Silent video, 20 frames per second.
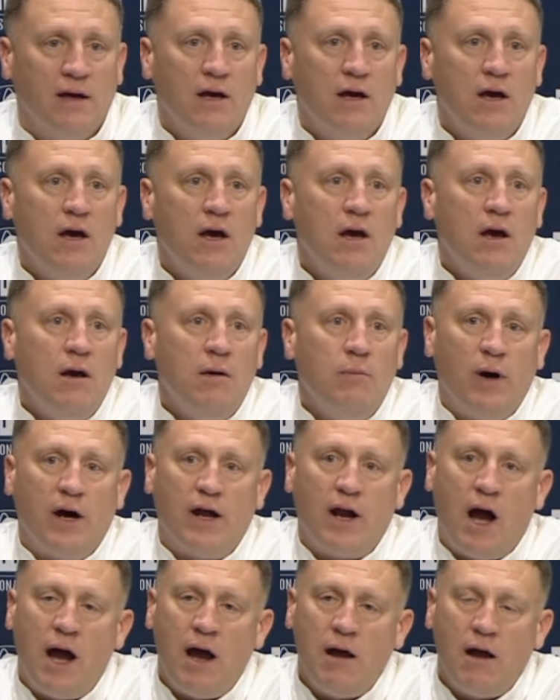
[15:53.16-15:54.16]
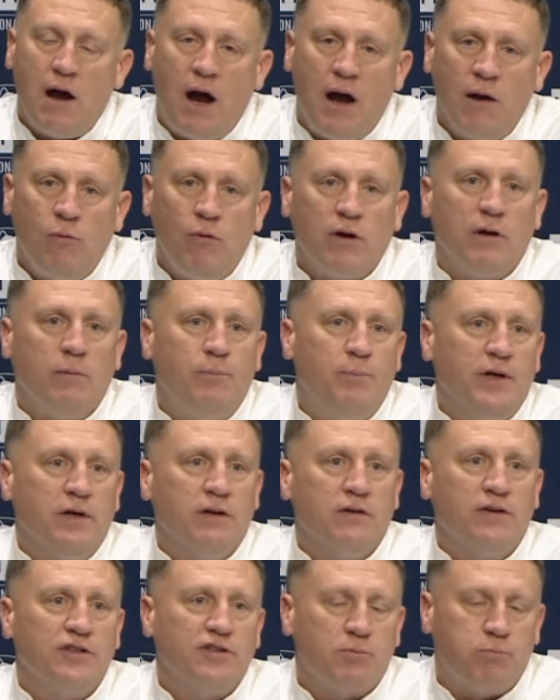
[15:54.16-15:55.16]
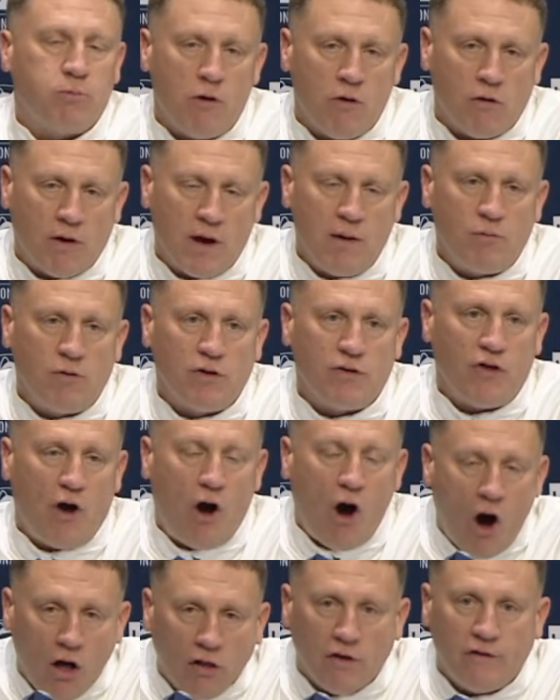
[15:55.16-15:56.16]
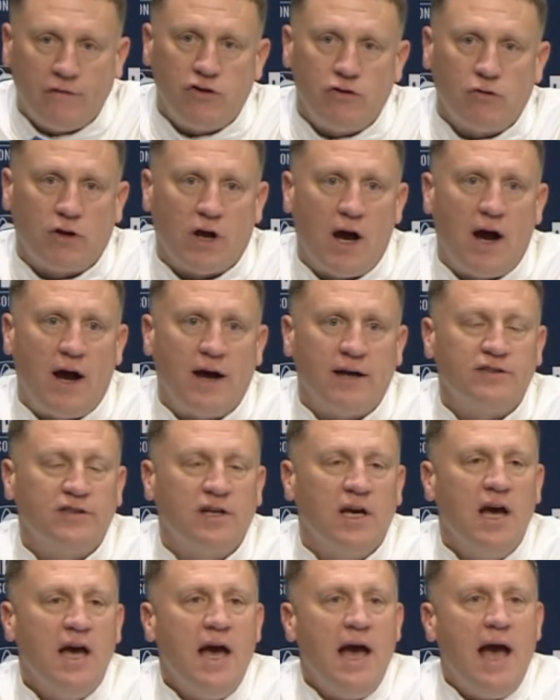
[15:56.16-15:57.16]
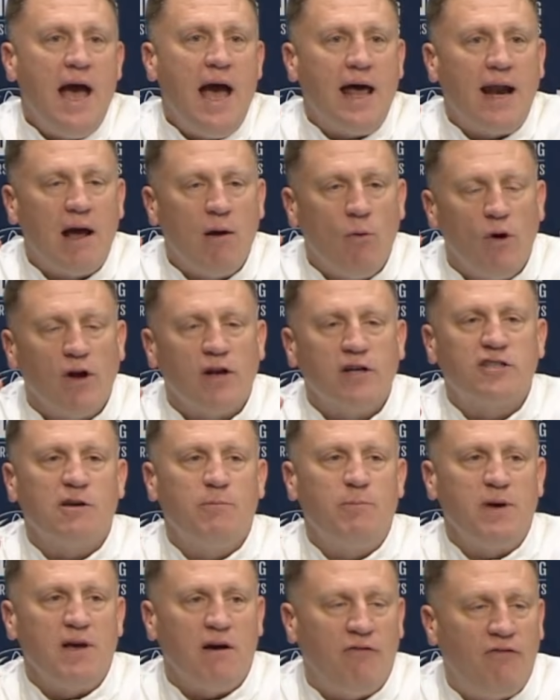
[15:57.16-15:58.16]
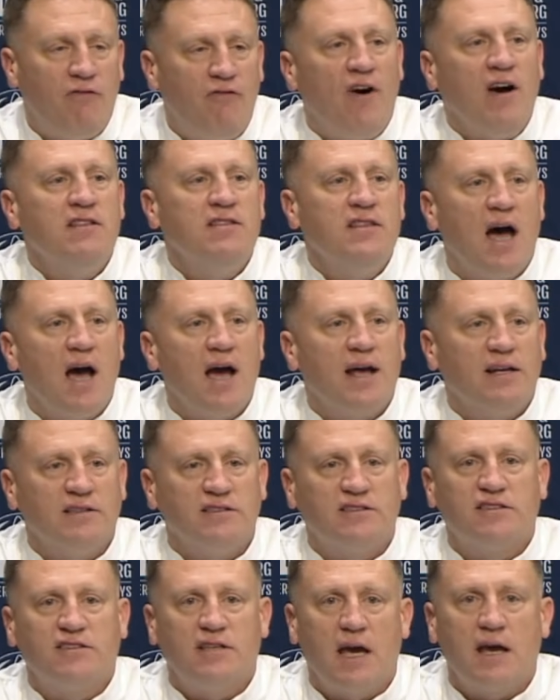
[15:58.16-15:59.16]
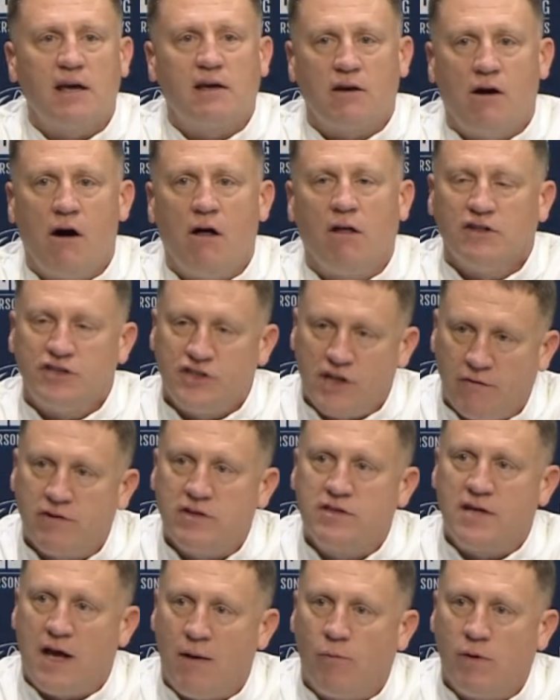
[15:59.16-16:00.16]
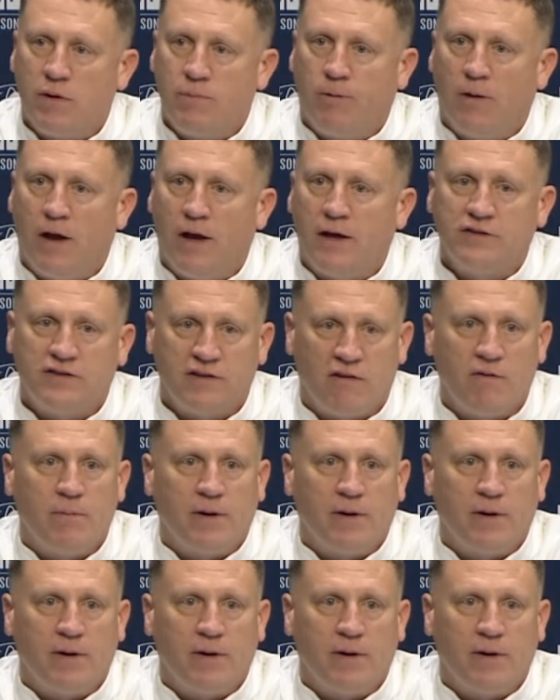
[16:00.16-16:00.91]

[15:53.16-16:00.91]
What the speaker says: But I want to build this program with all of you guys, and I want it to be a fun night in State College every time we play. Has everybody got